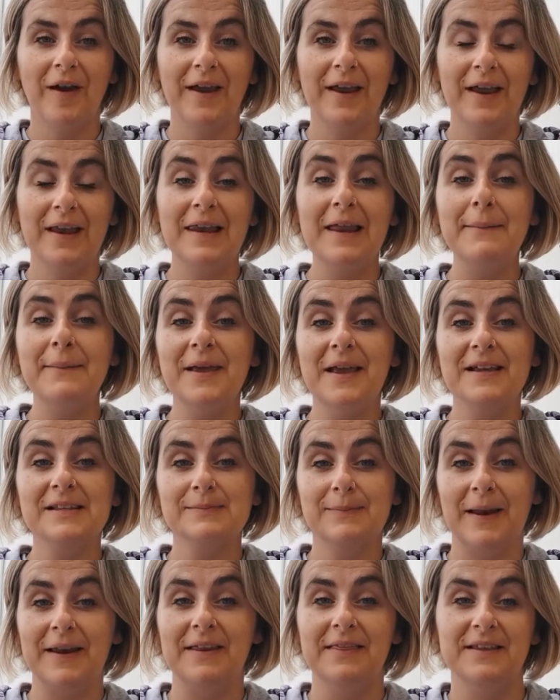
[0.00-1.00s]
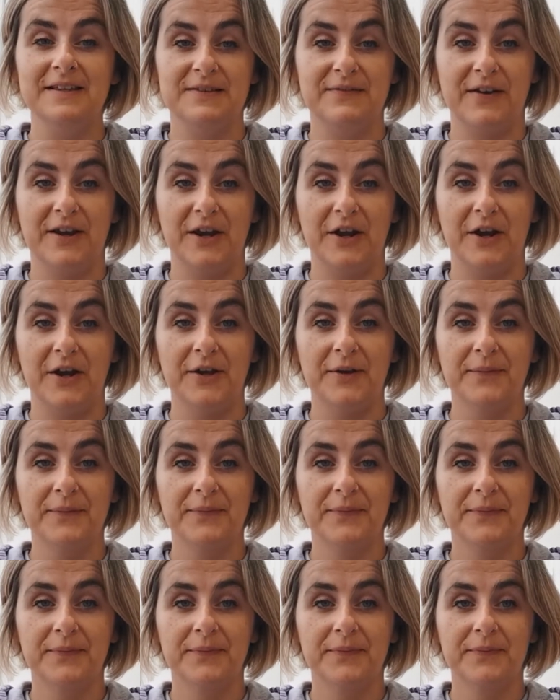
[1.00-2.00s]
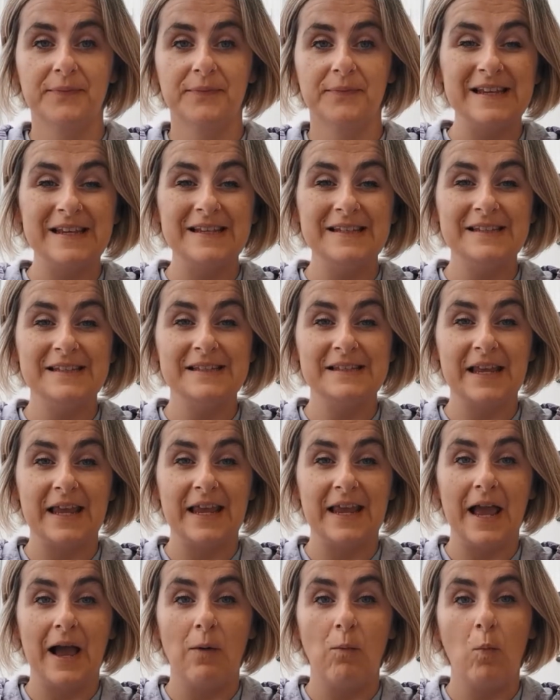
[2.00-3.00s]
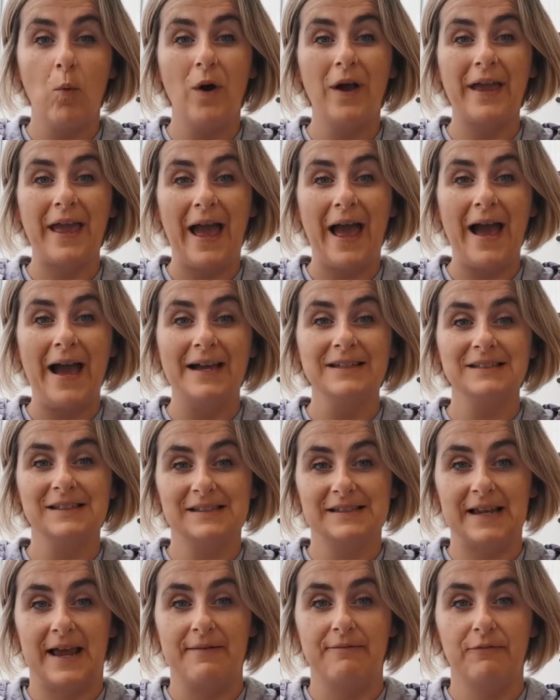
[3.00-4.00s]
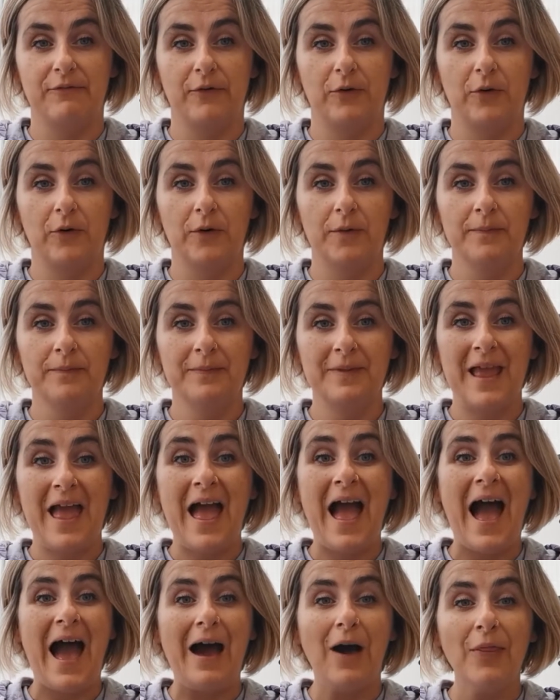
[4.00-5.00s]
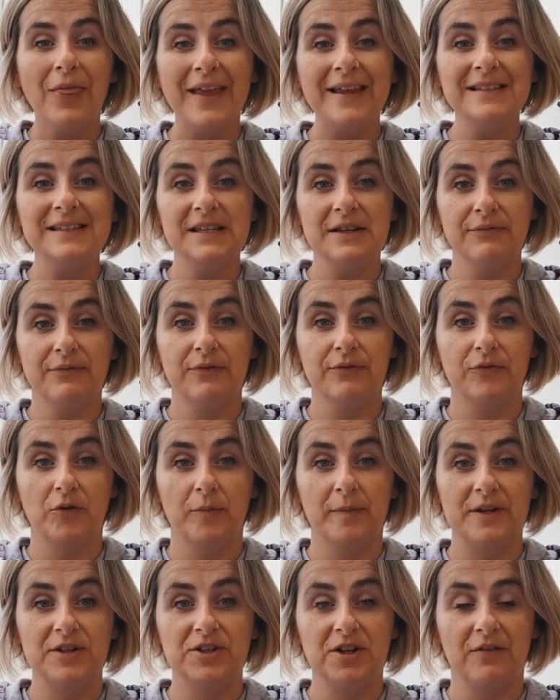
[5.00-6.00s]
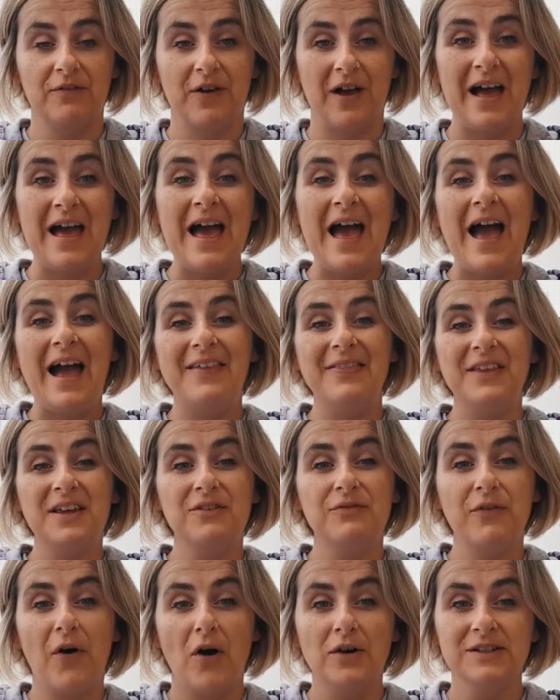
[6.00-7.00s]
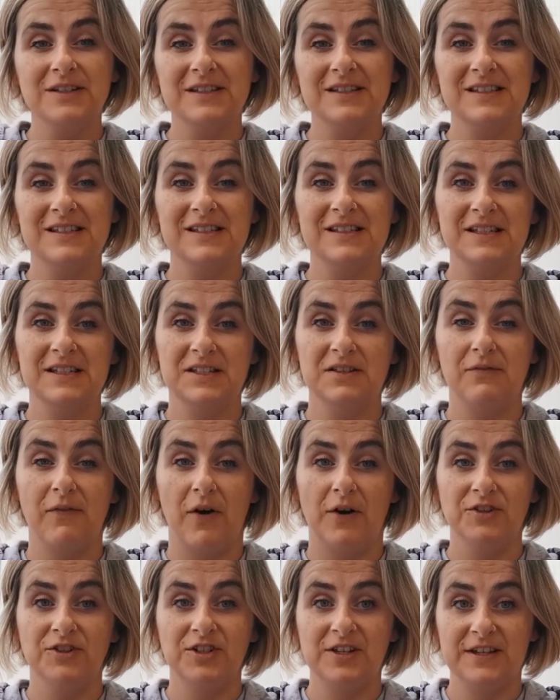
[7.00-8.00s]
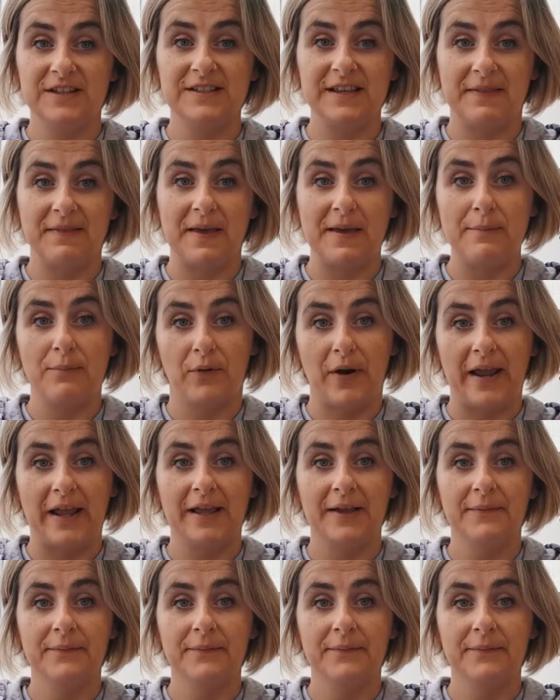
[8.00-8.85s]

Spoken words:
Don't worry, let me explain this video. CNC and what CAD stand for, how they differ from each other, and the advantages and disadvantages that they